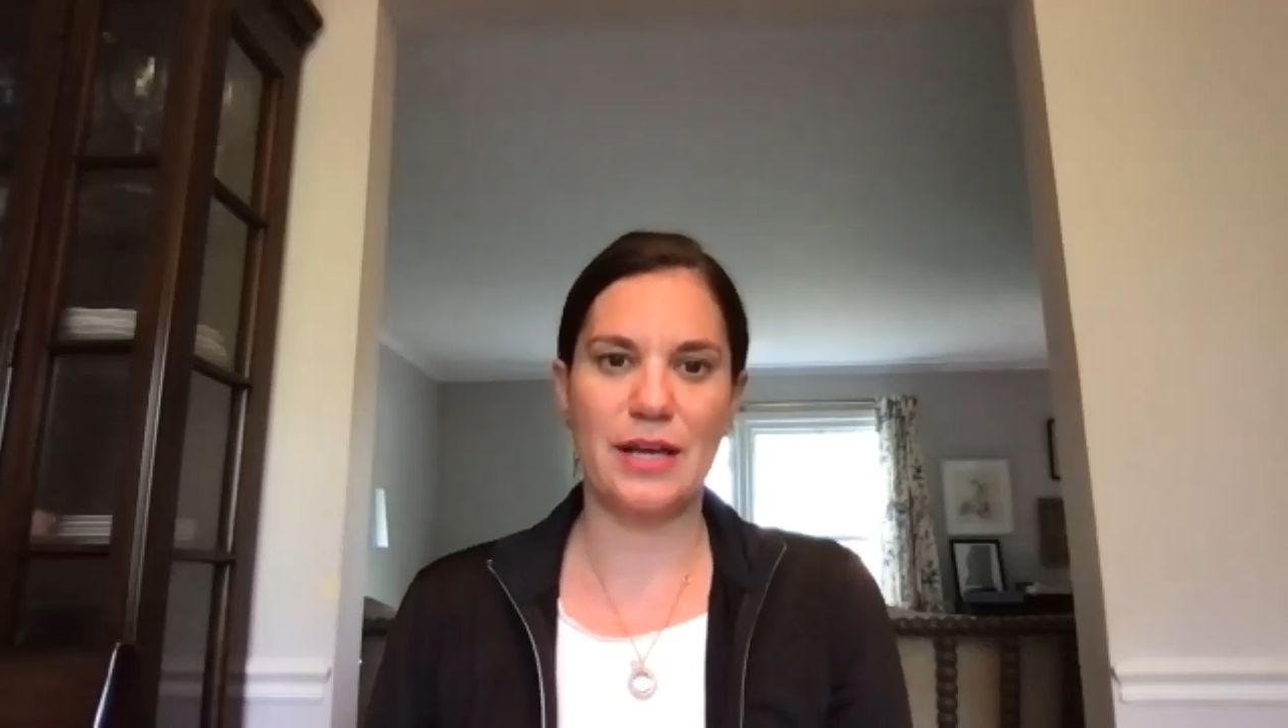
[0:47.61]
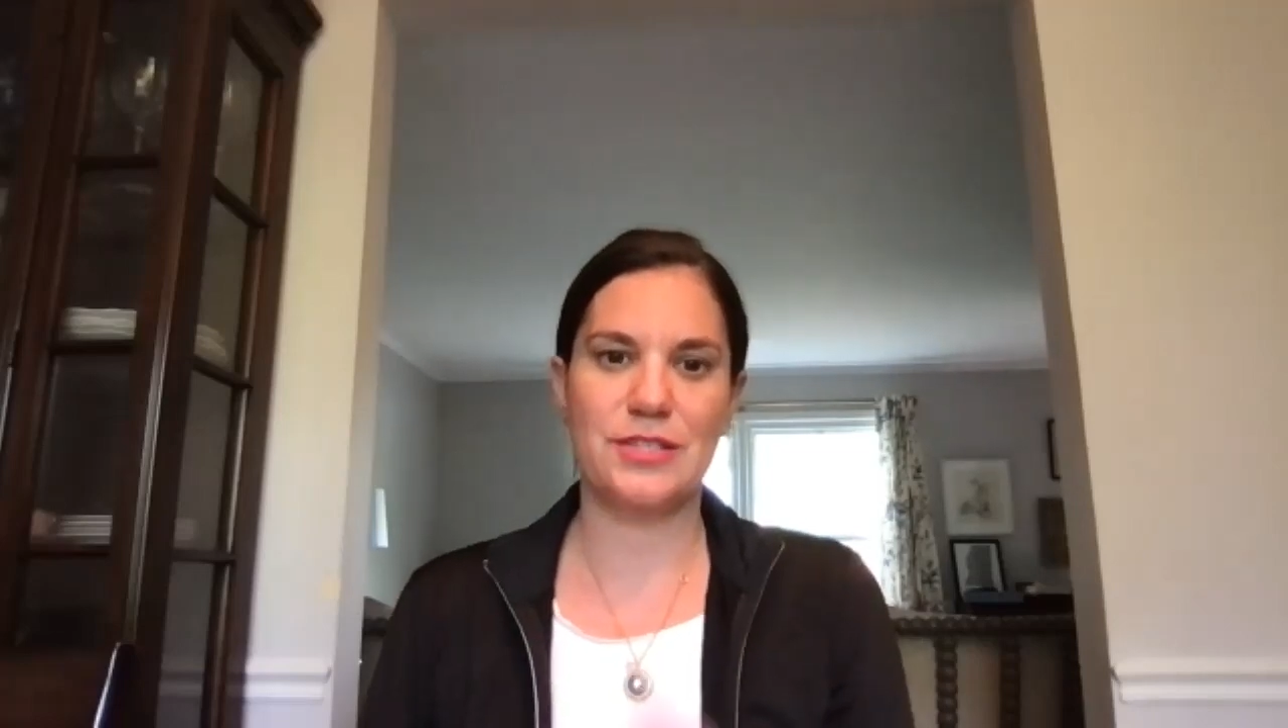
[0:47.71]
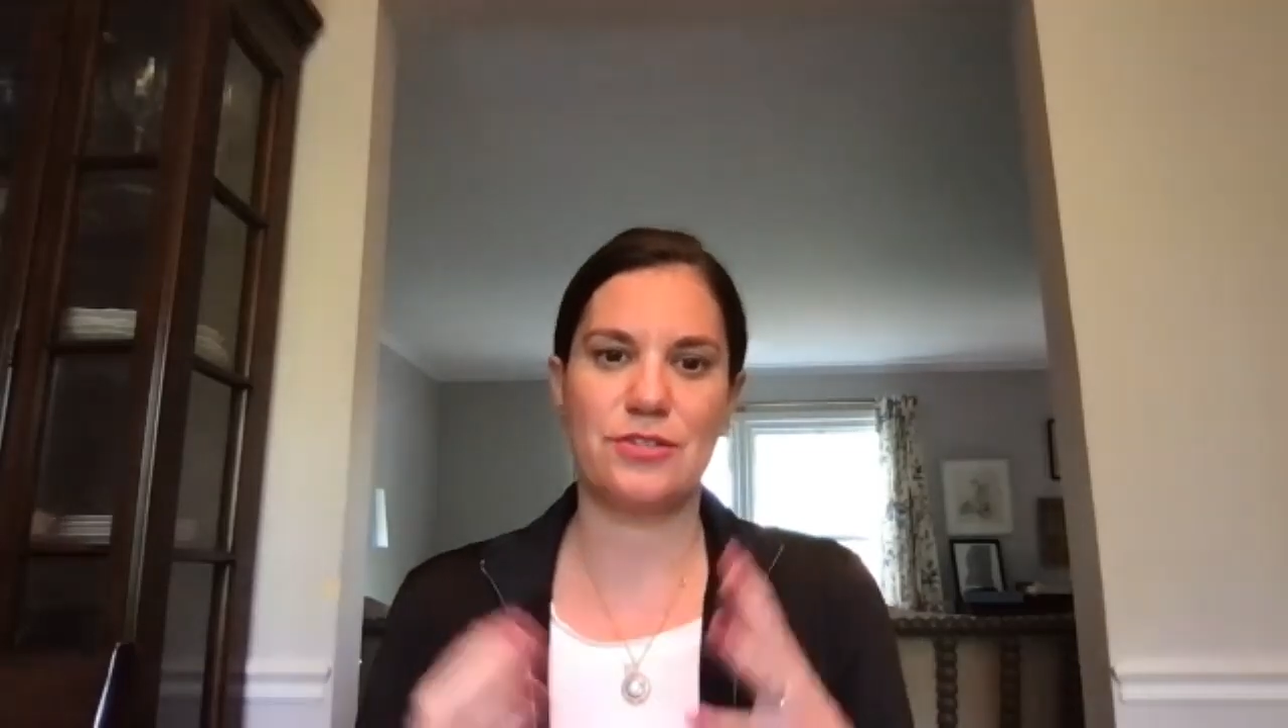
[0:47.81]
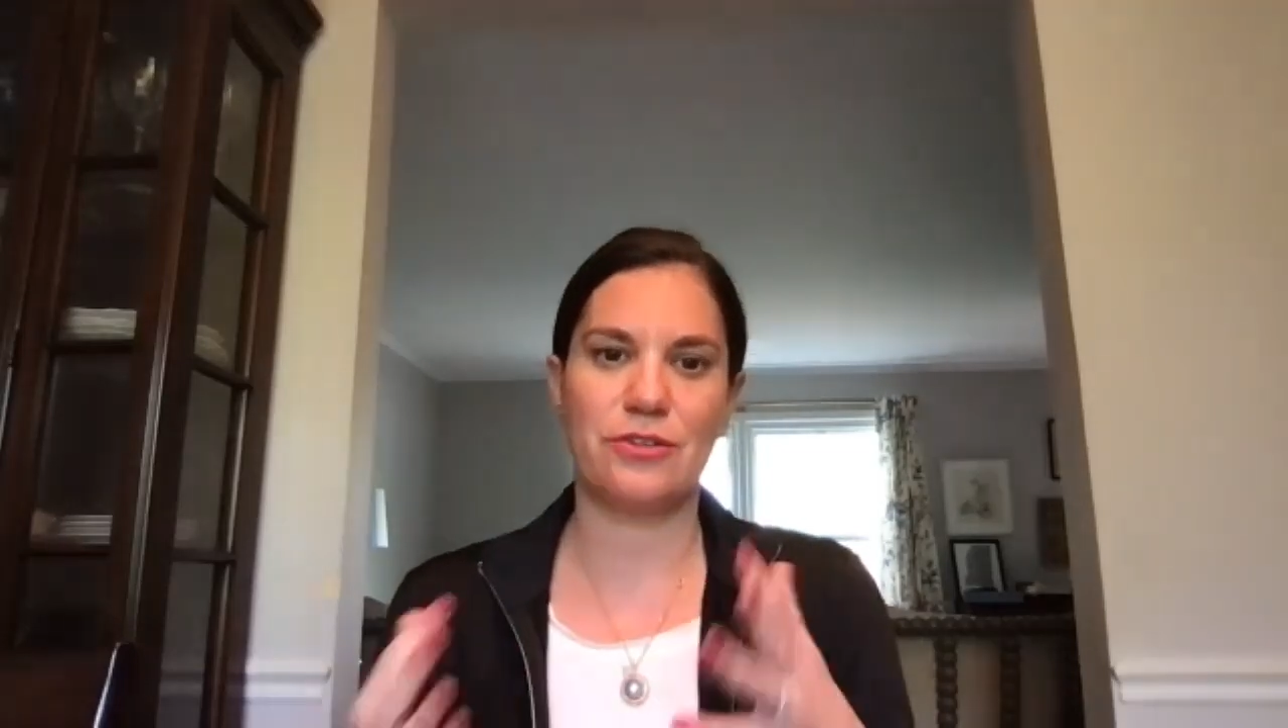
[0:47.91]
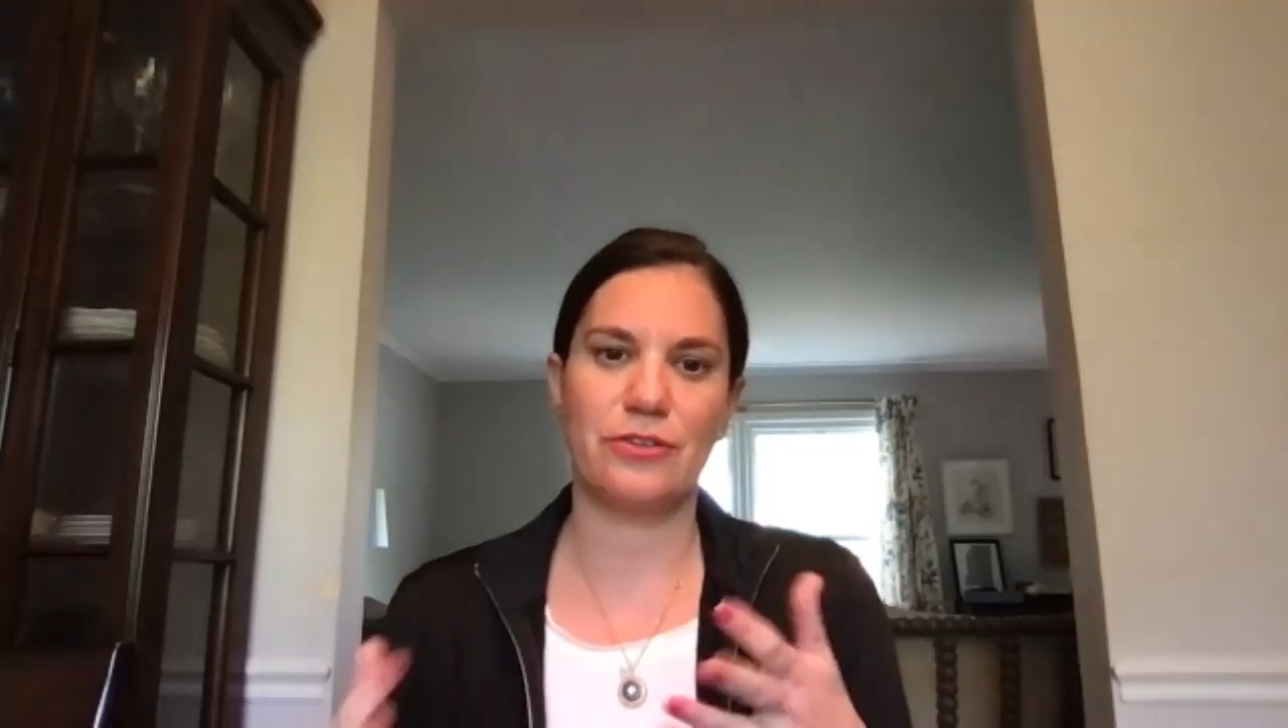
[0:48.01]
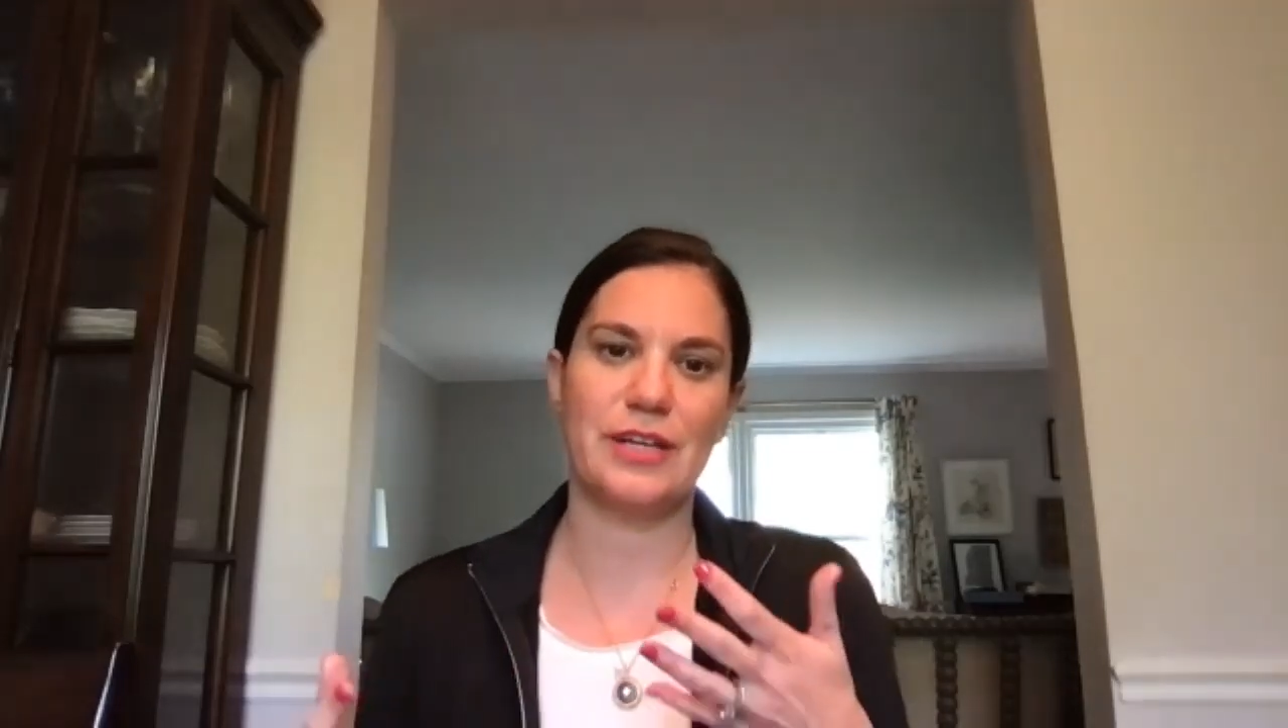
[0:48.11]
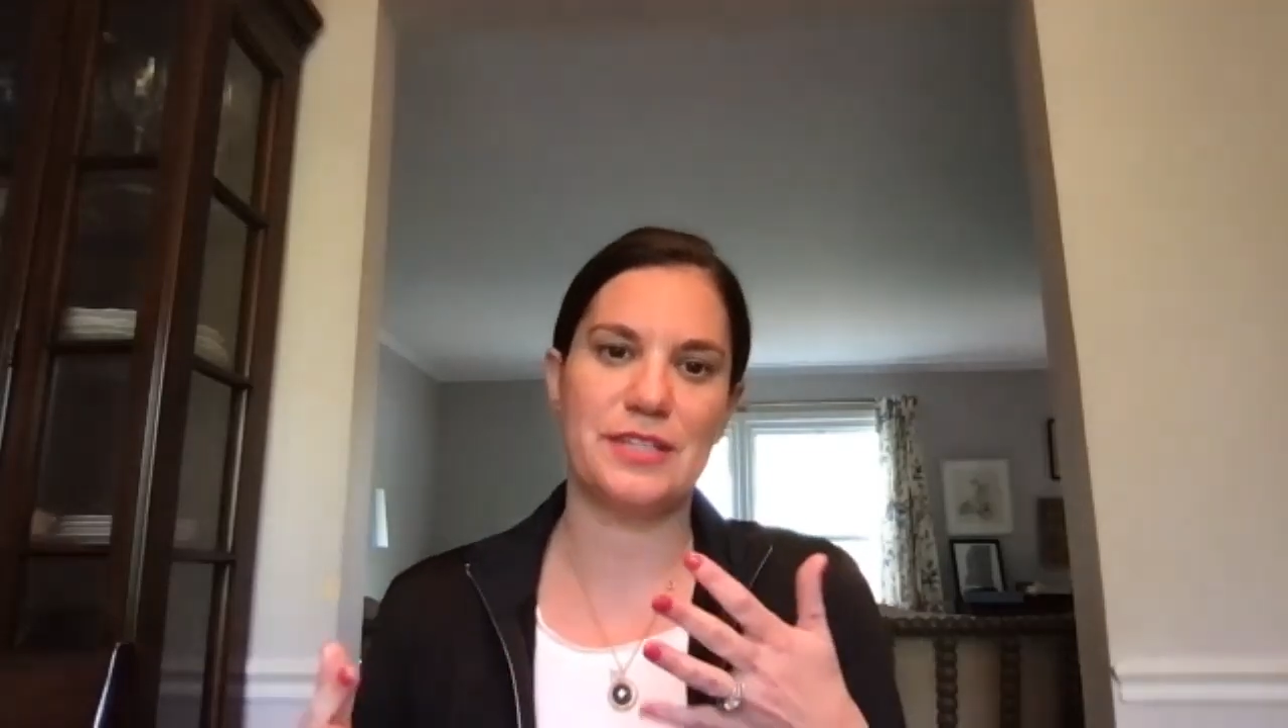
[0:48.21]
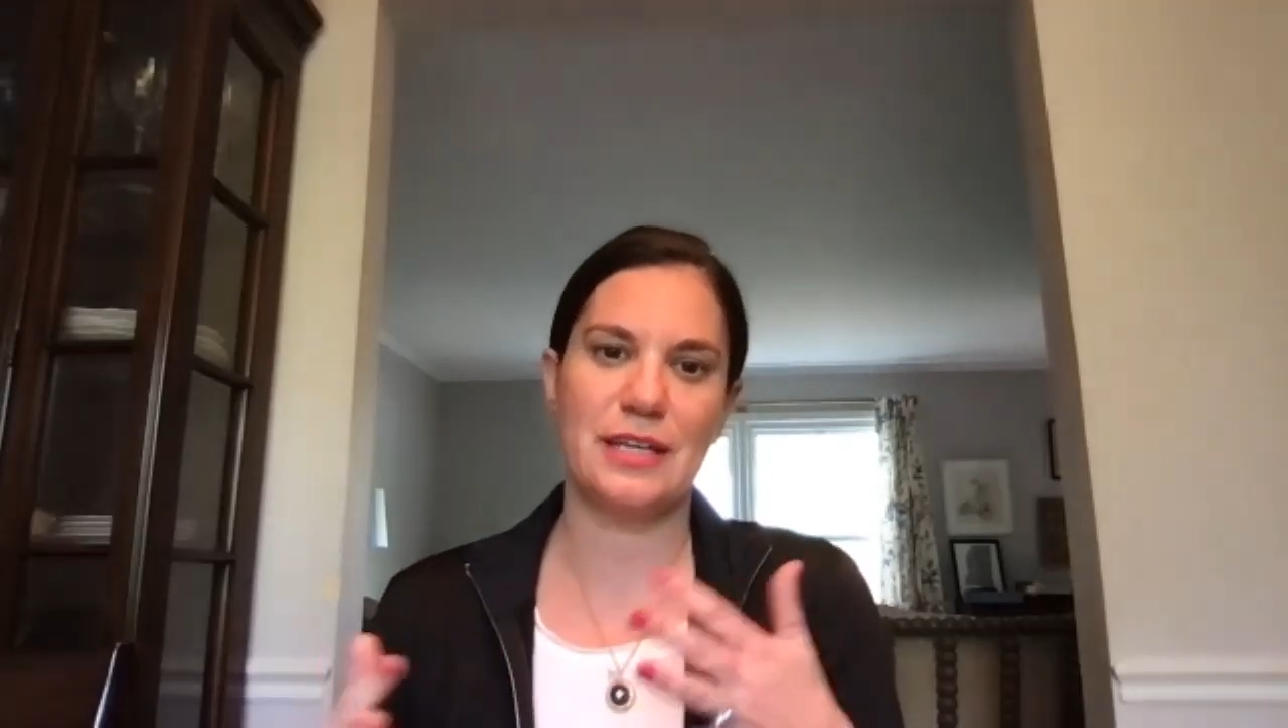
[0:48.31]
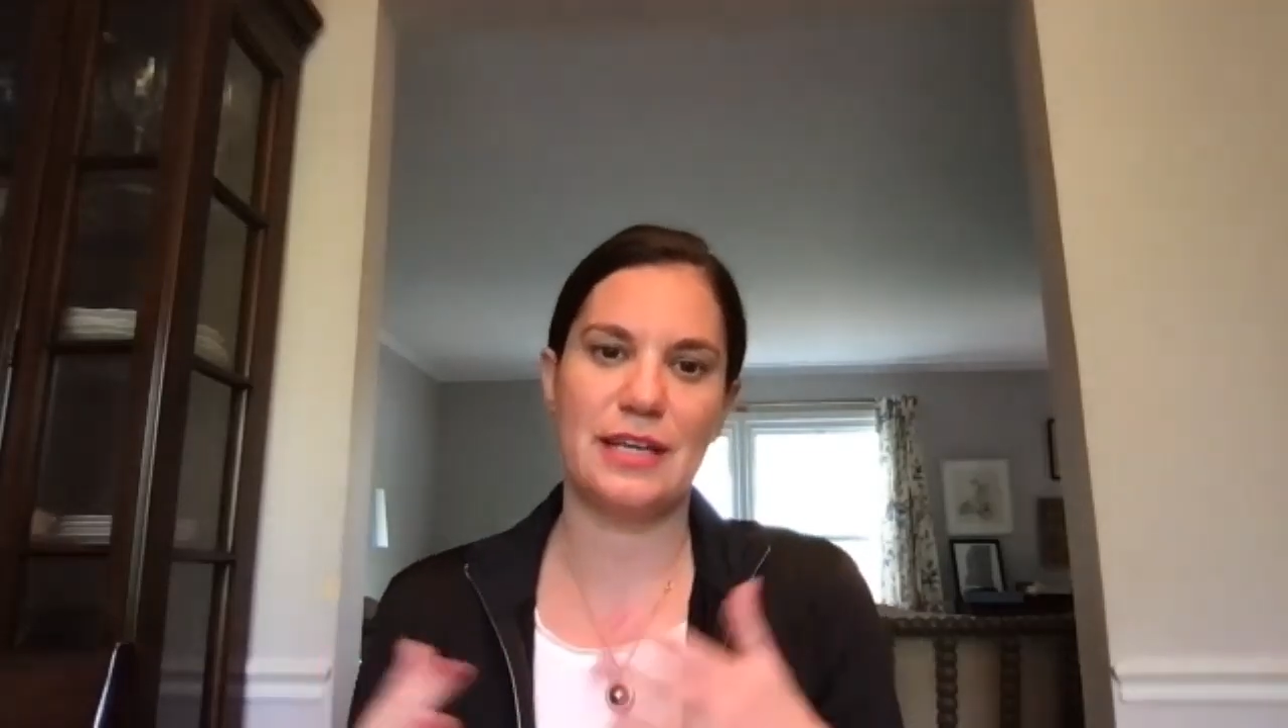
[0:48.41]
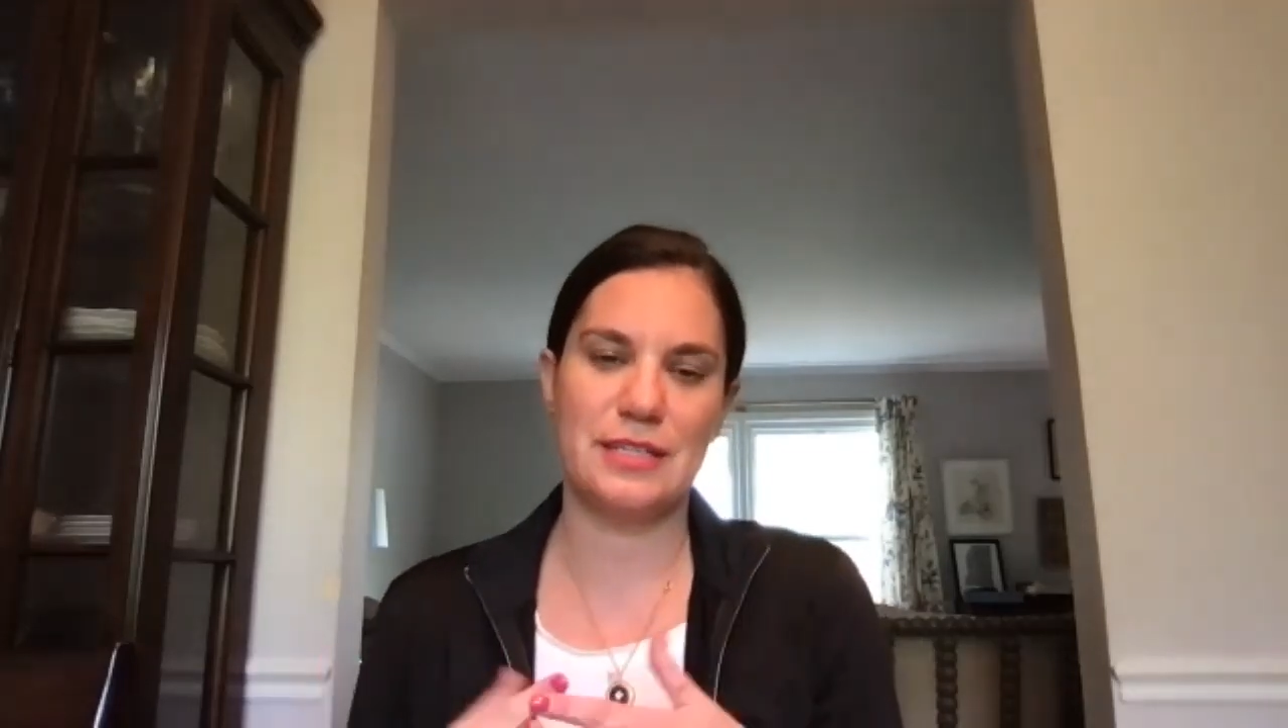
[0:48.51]

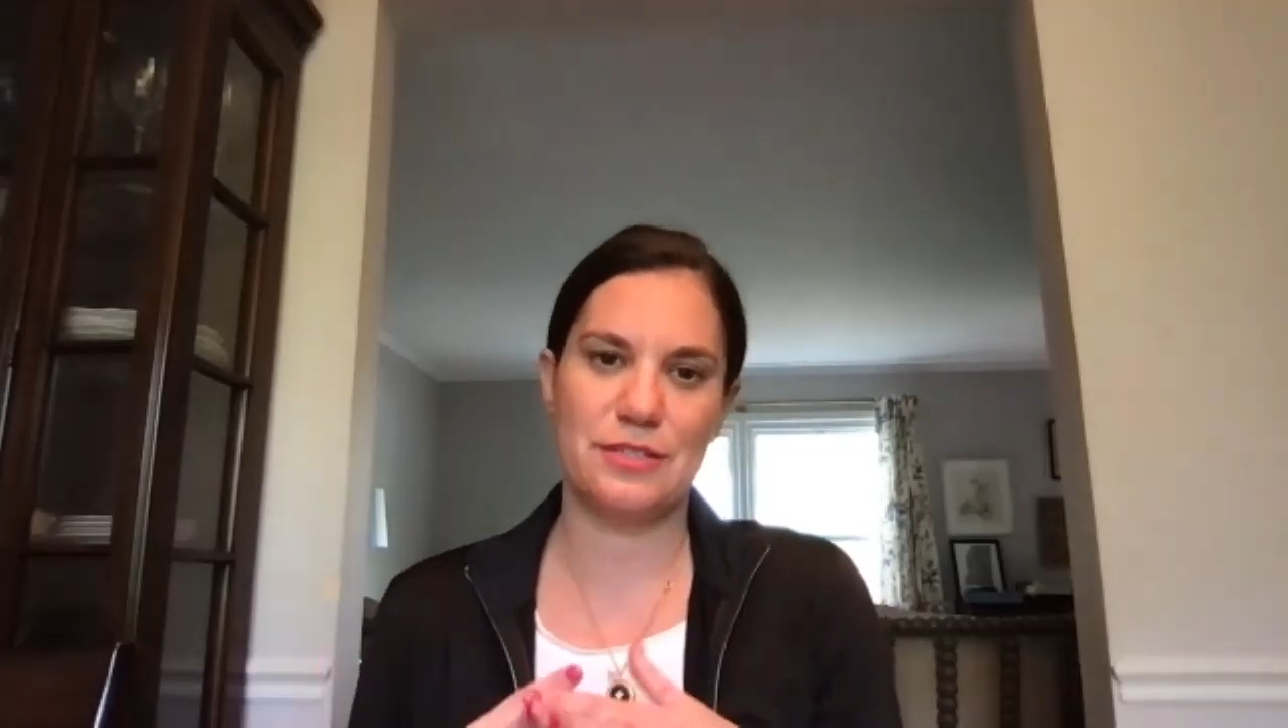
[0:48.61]
externalizing and